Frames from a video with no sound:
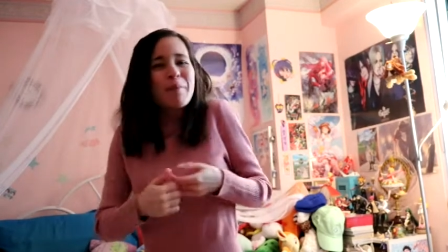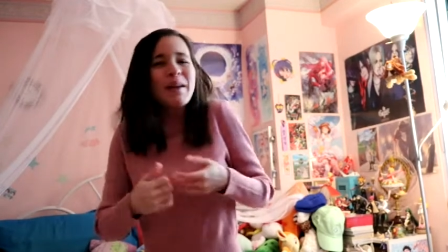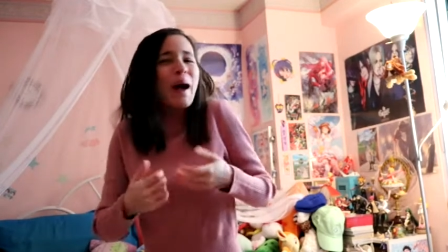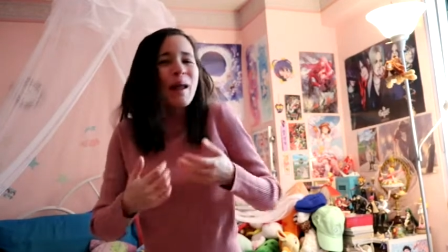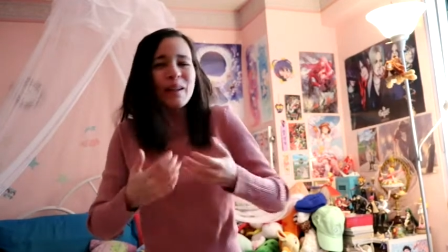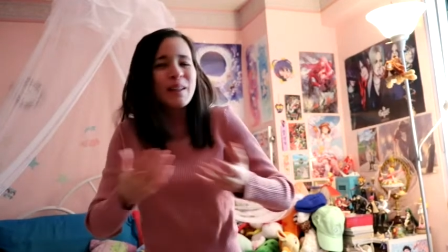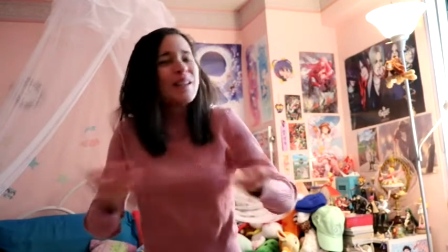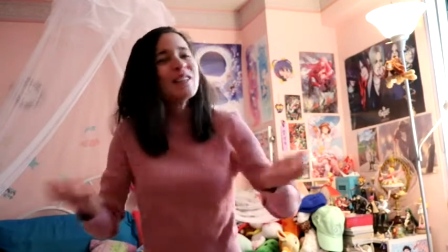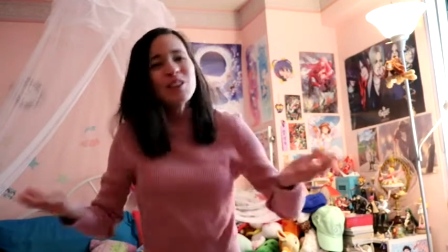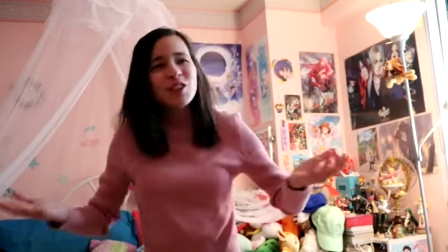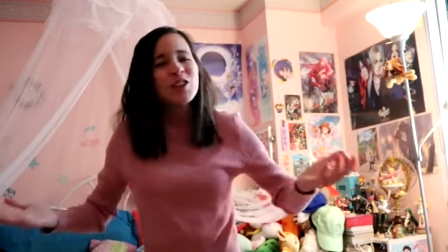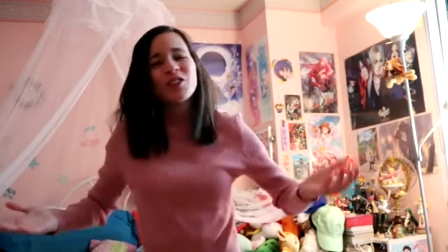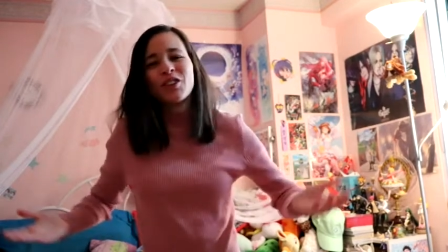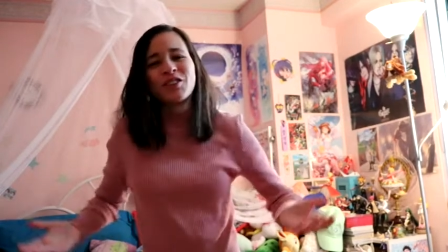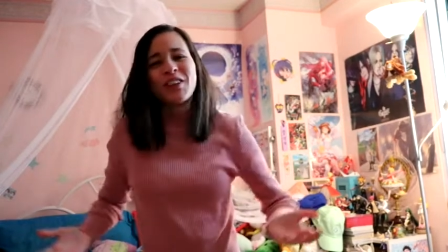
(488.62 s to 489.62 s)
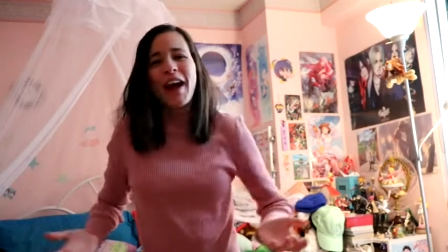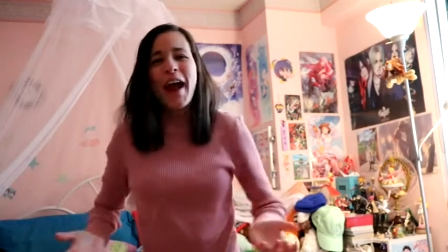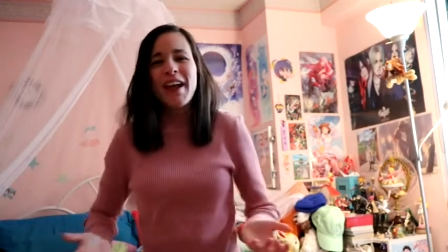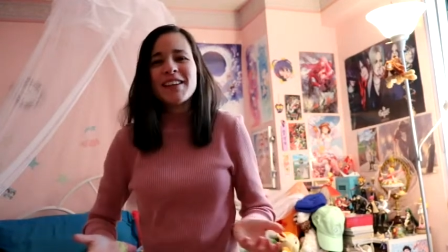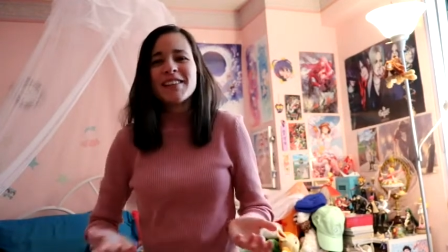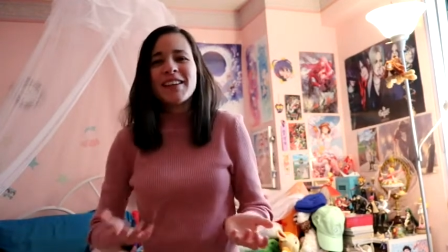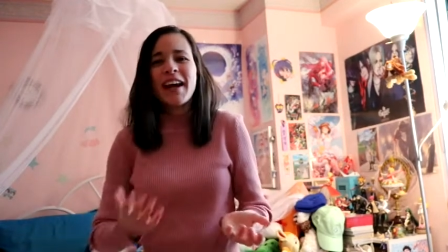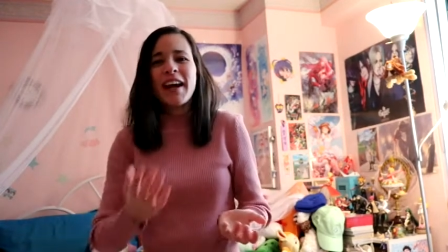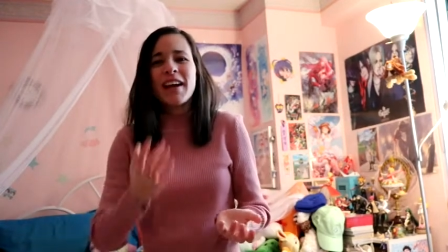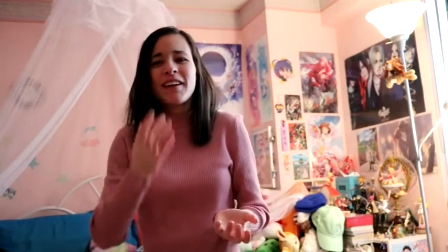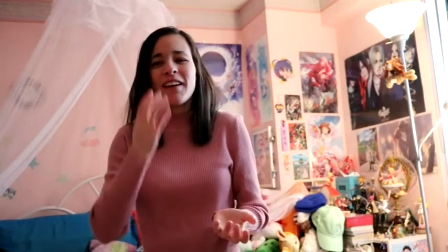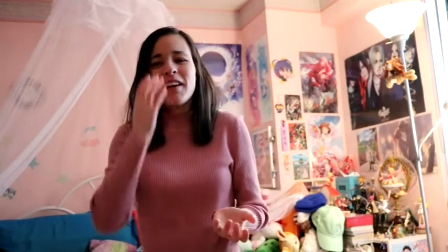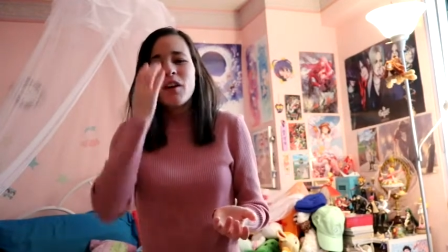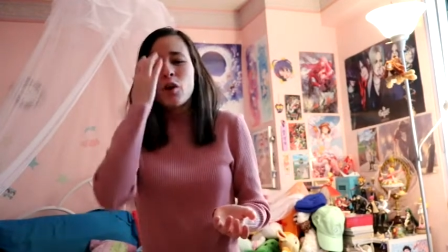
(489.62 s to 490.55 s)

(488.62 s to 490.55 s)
be at least a little nice. And